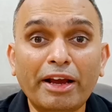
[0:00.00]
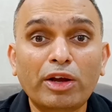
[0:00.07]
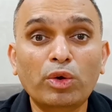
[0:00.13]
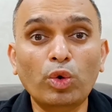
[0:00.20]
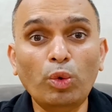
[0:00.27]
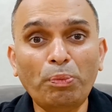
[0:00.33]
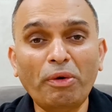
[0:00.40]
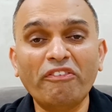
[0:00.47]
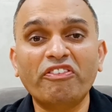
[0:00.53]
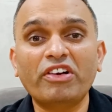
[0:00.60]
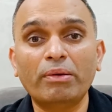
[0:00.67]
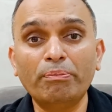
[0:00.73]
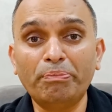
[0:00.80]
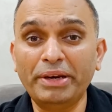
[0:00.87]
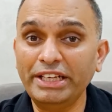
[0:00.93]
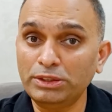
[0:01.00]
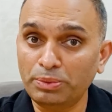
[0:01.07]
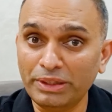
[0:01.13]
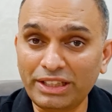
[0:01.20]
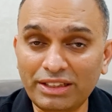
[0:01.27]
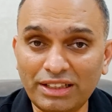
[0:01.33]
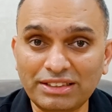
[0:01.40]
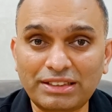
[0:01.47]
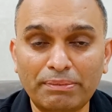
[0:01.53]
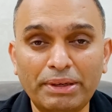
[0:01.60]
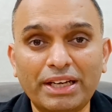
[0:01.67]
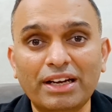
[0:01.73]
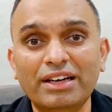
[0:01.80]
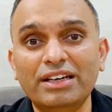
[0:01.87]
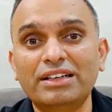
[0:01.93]
a group of companies within the
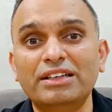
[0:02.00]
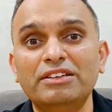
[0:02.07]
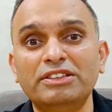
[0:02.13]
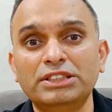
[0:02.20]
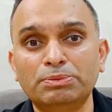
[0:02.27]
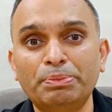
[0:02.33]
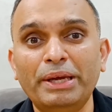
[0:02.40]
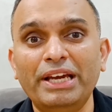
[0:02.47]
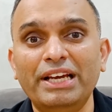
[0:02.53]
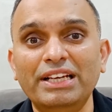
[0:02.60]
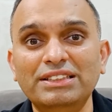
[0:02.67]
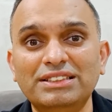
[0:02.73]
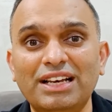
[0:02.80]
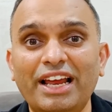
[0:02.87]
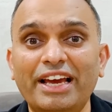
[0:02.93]
semiconductor space